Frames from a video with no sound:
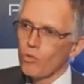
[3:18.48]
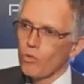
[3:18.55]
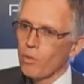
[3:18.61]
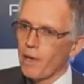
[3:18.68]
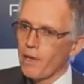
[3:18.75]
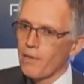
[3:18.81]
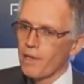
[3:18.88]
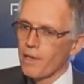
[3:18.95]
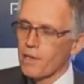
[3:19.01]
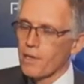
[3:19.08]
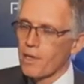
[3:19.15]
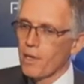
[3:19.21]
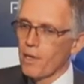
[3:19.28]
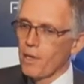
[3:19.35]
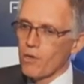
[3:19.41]
do the right
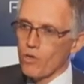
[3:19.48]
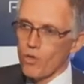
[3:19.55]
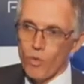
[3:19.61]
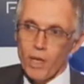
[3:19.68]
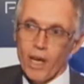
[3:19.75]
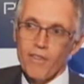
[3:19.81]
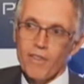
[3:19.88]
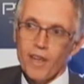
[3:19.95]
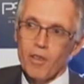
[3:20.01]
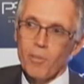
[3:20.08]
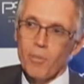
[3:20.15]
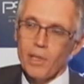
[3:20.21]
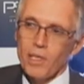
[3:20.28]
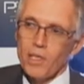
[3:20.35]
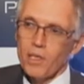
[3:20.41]
things. So we are very
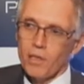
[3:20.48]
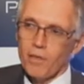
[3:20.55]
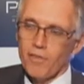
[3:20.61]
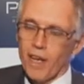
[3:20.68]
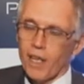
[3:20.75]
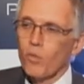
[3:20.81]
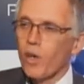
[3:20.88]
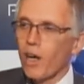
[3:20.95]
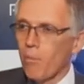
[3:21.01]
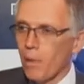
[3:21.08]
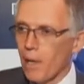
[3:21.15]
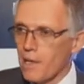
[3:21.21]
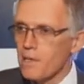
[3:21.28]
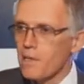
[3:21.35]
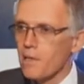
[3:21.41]
pleased. In fact, we are
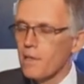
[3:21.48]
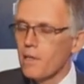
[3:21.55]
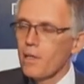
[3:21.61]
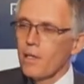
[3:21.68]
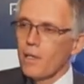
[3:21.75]
blessed